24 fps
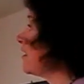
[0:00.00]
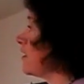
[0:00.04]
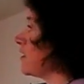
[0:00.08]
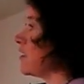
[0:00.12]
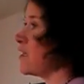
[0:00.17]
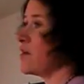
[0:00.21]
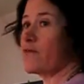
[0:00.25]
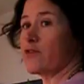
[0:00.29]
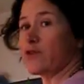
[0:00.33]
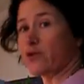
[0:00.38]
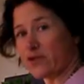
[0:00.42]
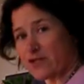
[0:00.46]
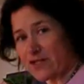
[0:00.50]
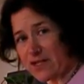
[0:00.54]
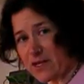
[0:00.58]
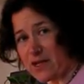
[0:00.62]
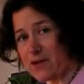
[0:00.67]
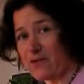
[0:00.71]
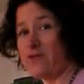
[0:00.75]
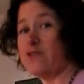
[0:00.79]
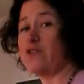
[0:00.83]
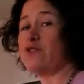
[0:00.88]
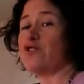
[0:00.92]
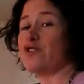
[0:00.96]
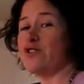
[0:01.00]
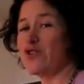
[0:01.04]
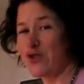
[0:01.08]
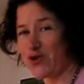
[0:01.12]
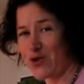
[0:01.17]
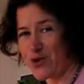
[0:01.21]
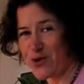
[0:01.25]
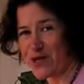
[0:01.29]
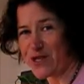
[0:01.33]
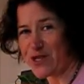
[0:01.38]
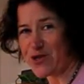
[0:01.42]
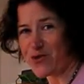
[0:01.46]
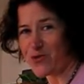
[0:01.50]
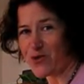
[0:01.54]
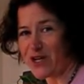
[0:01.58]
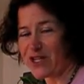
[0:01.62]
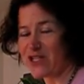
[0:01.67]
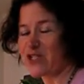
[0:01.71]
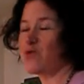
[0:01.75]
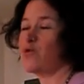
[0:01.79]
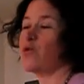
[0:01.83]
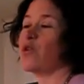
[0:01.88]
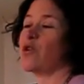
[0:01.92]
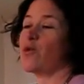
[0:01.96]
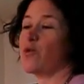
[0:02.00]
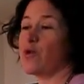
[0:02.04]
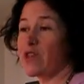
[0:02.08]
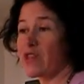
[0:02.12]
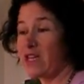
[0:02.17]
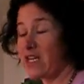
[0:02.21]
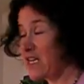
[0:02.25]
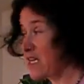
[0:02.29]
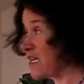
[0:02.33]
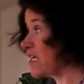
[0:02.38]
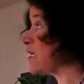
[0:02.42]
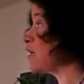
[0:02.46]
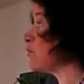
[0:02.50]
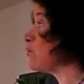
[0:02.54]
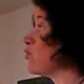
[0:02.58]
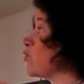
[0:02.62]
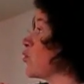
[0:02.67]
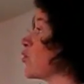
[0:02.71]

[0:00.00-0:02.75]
If there's a story that you want to work with, keep